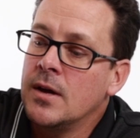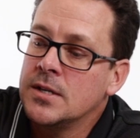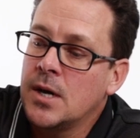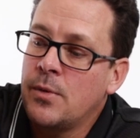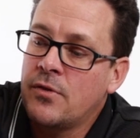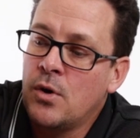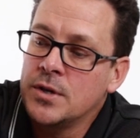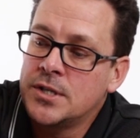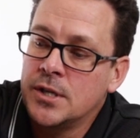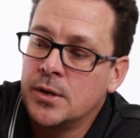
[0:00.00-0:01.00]
So we've gone
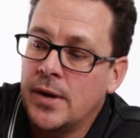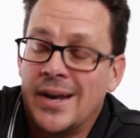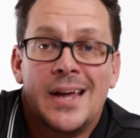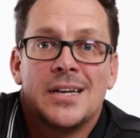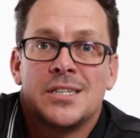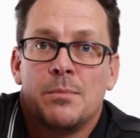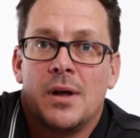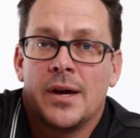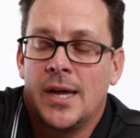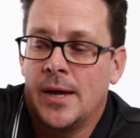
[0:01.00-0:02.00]
to an Anderson
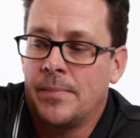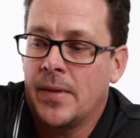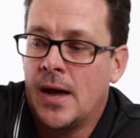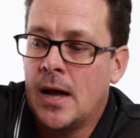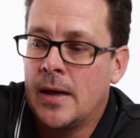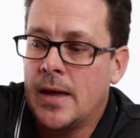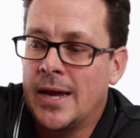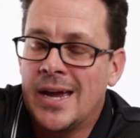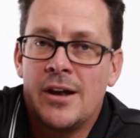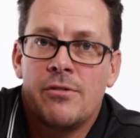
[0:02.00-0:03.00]
plug here. Uh,
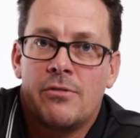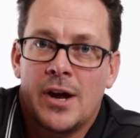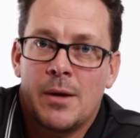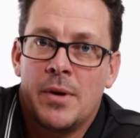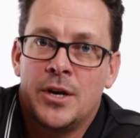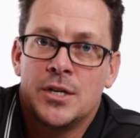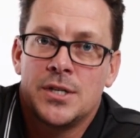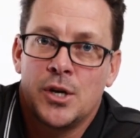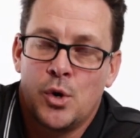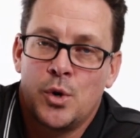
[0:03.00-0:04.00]
again, recommend
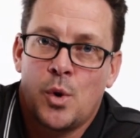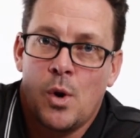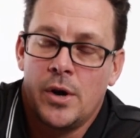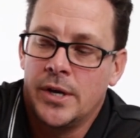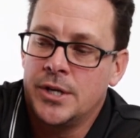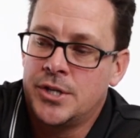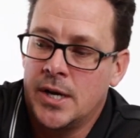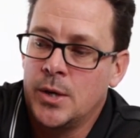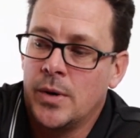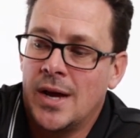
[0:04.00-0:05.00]
using good quality, genuine